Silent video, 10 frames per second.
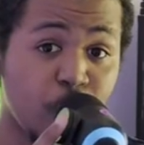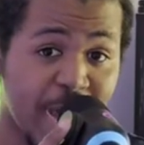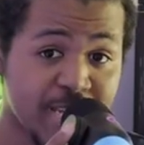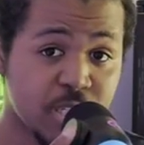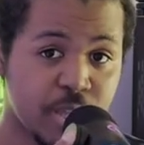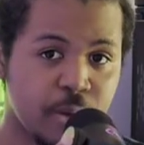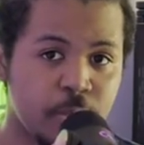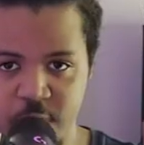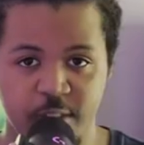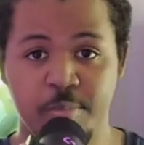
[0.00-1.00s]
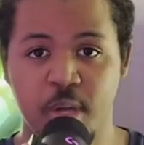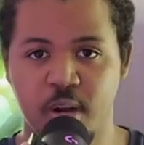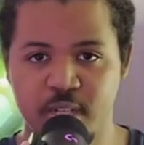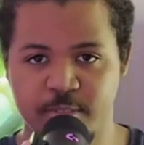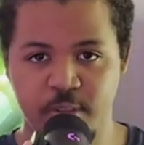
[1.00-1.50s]
you ask them, give me
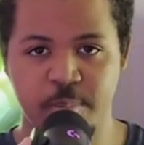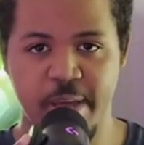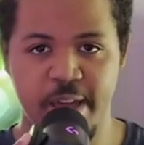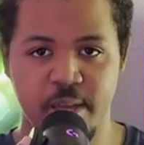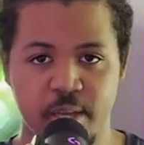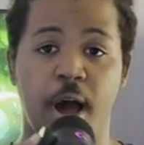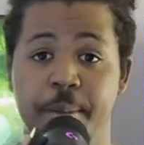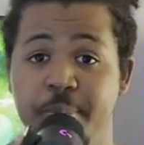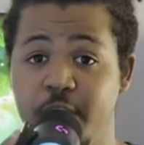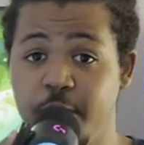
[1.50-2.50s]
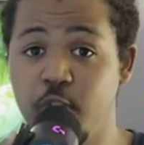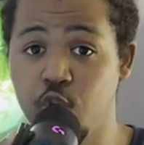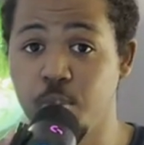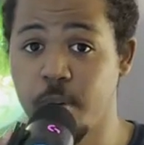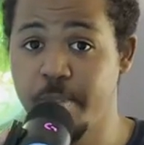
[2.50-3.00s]
honest feedback. I'm giving
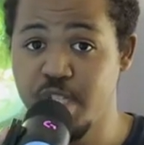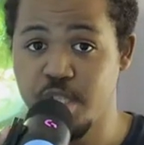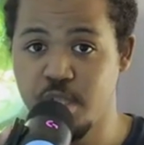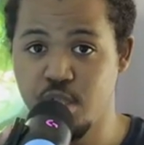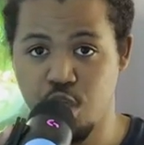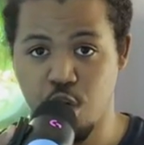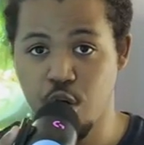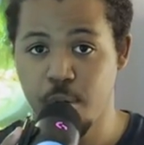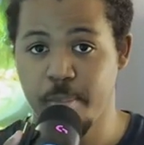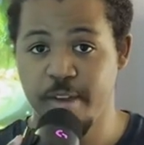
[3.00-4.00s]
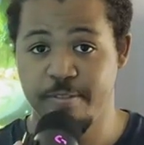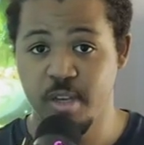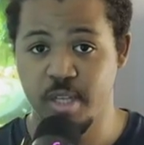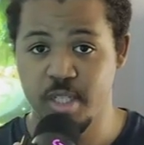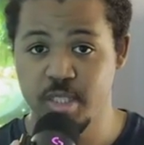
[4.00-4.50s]
you permission to hurt my
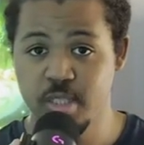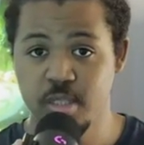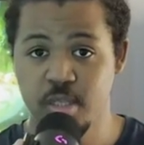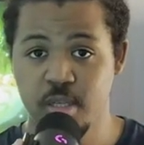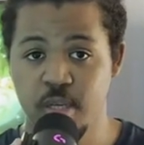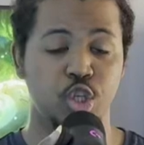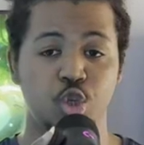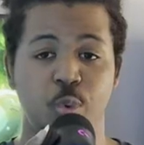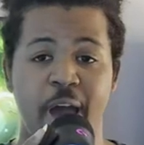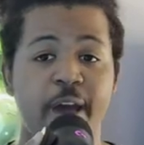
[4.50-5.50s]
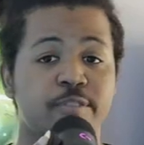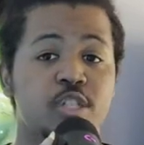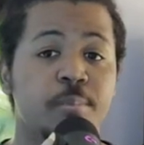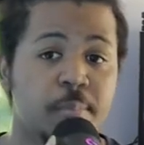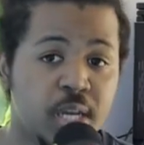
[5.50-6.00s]
feelings. You have
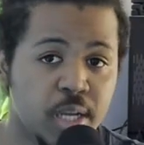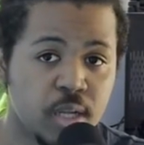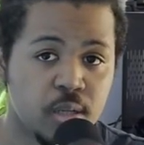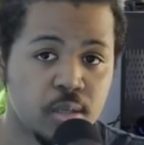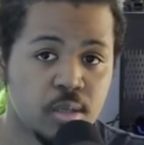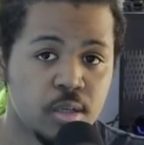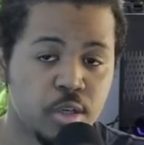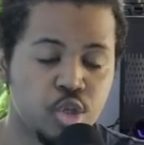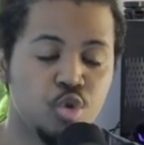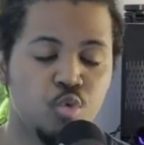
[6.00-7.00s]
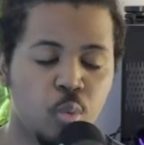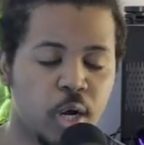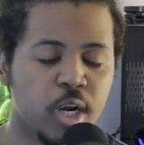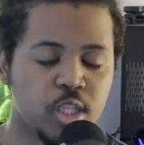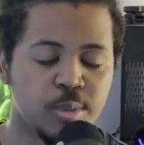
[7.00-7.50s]
to mean it. You
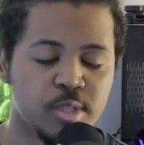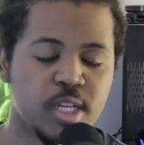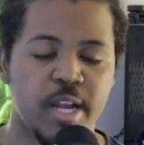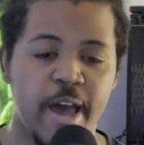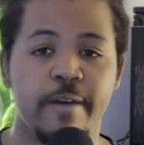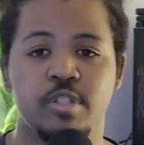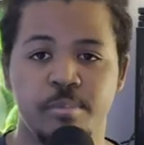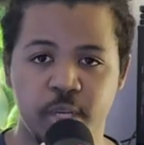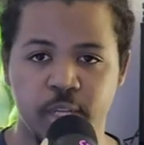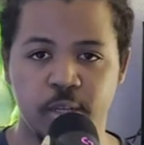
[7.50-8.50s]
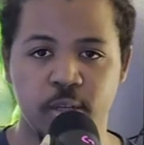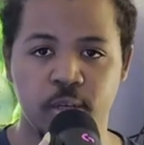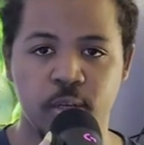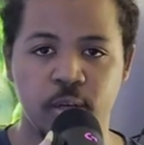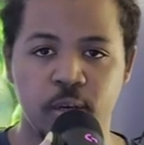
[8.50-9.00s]
100% have to mean it.
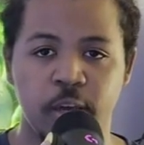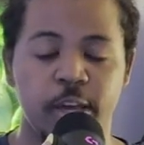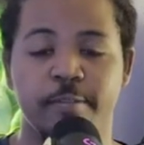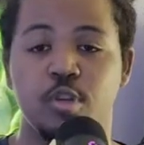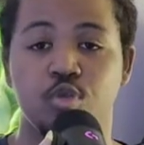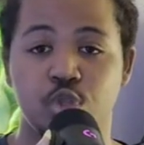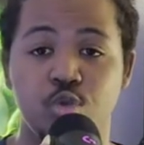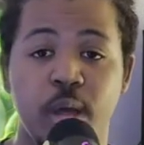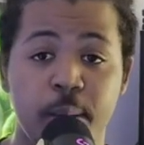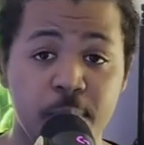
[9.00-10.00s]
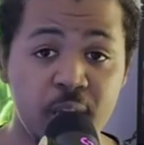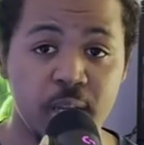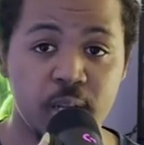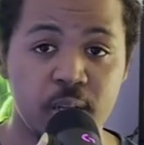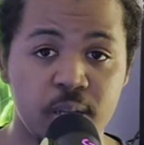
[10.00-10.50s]
If you do not mean
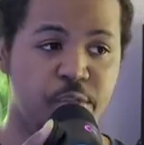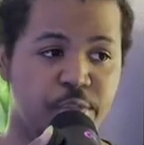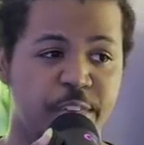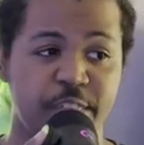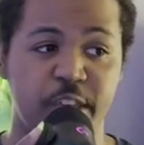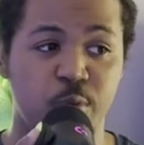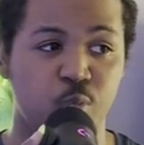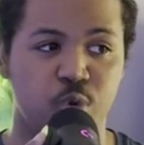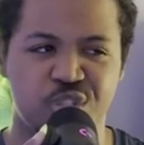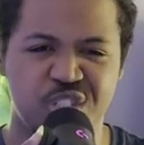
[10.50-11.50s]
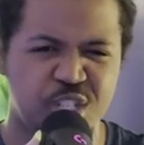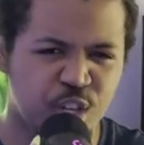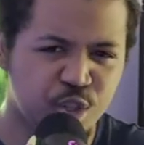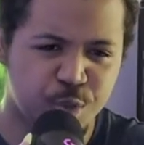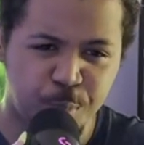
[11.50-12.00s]
it, then they will
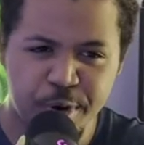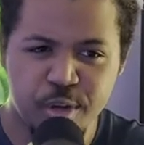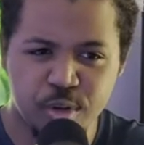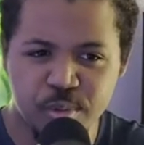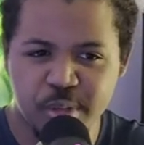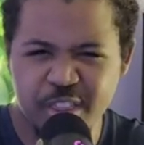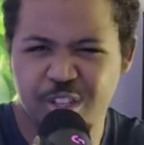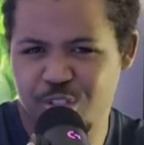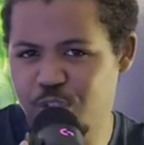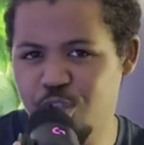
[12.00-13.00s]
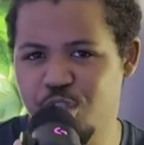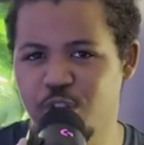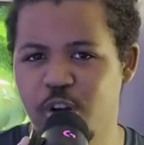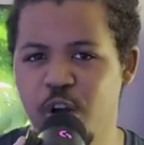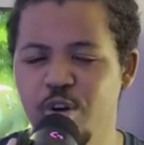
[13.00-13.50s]
still sprinkle, like they'll still
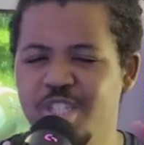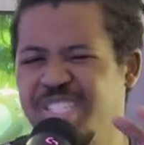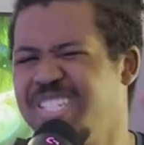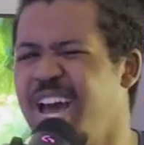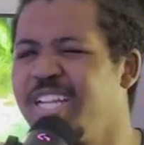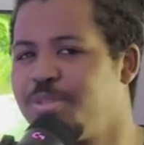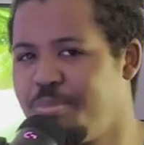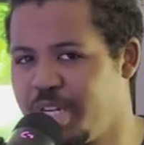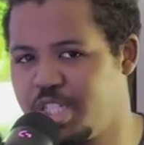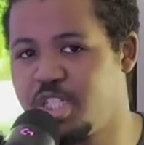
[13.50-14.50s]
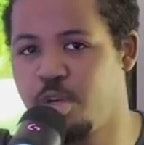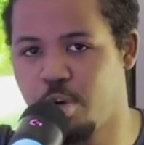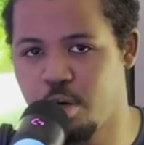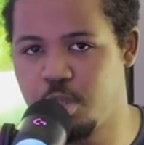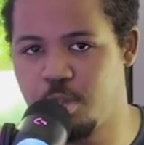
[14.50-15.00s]
sugarcoat it, just not as much as they were
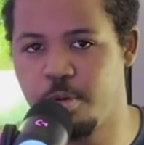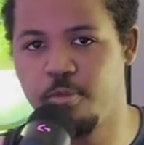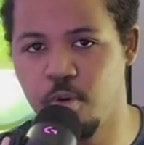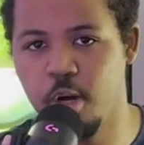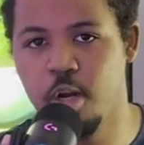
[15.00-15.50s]
going to before.